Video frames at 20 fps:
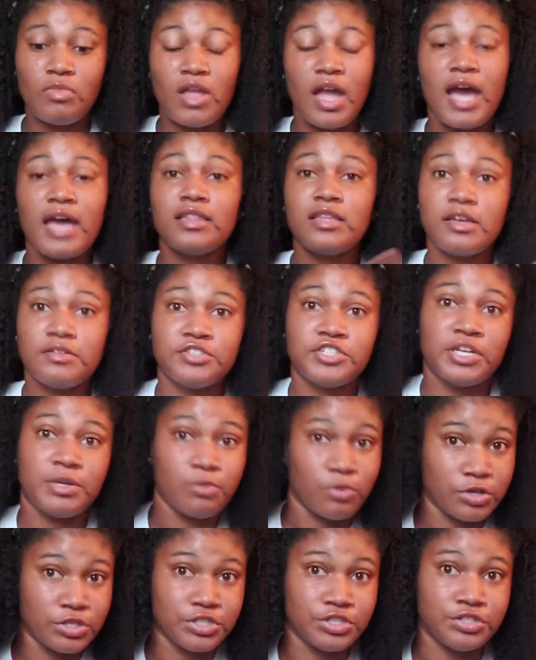I love Shea
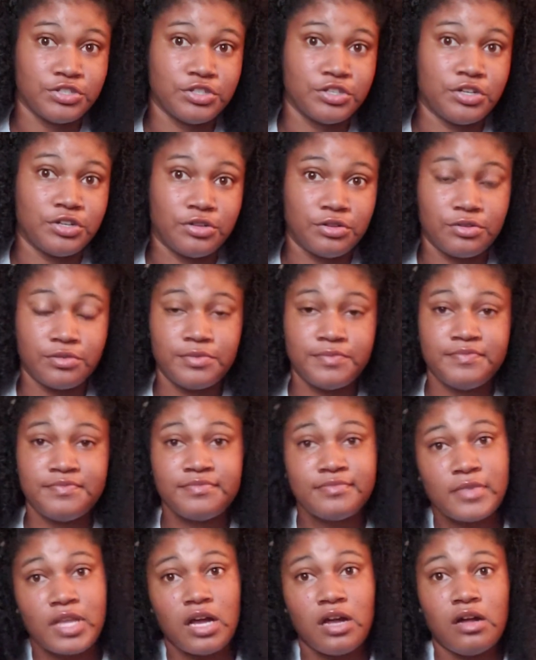Moisture though.
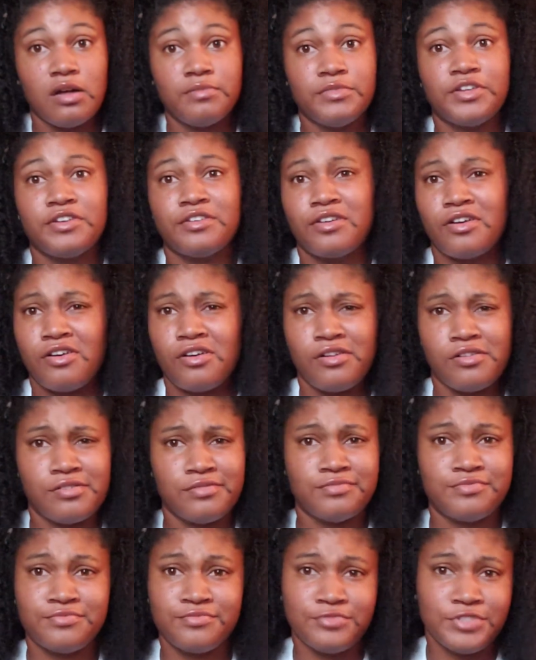They're
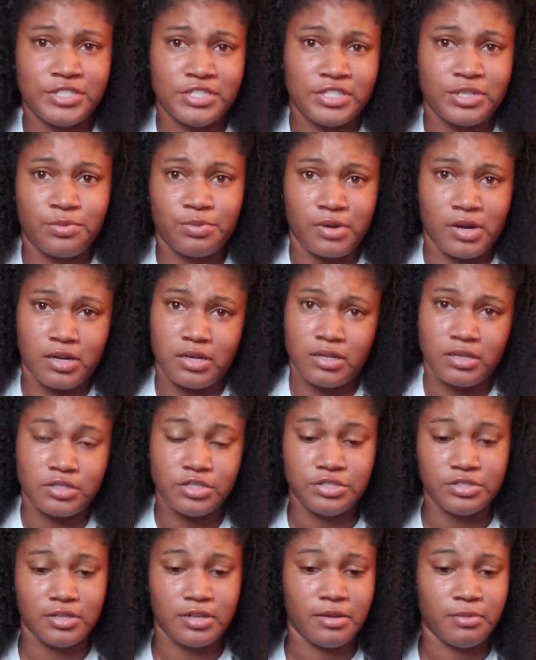all really good
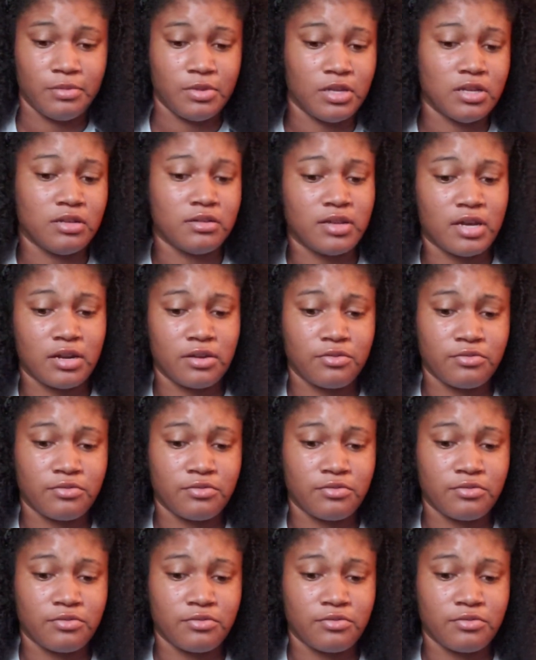products. You know what I mean?